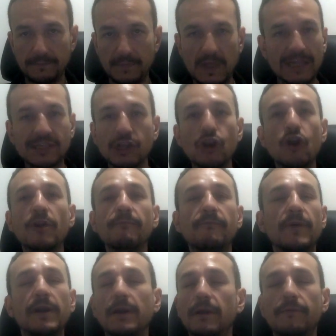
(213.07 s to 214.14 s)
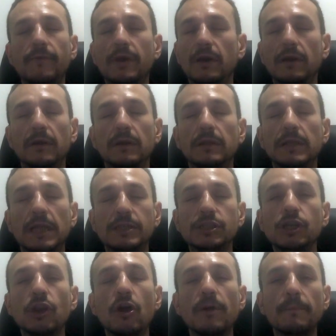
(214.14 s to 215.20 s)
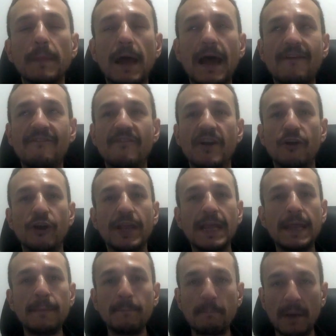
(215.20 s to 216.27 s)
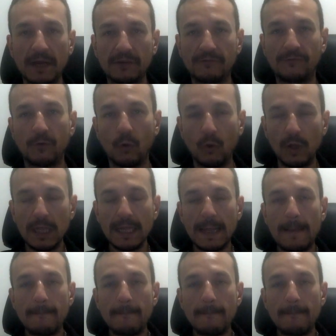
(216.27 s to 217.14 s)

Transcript: That's you know very very. That's not a very impactful